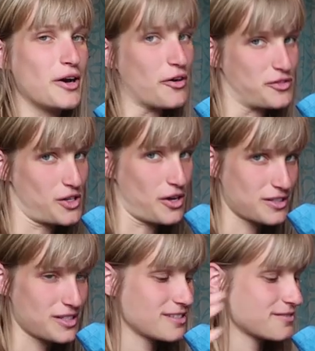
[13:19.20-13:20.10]
of
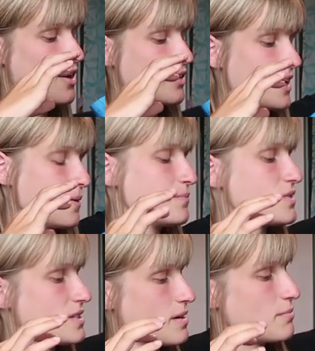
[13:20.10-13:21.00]
socks. Okay,
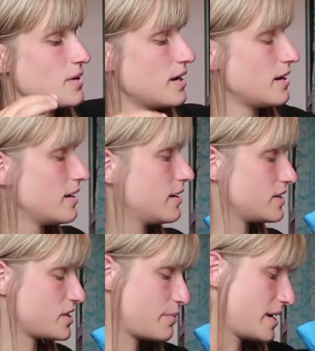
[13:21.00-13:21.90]
some
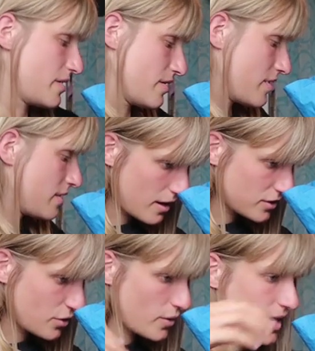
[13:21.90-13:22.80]
spare
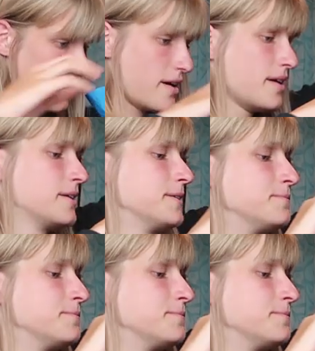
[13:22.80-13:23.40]
underwear.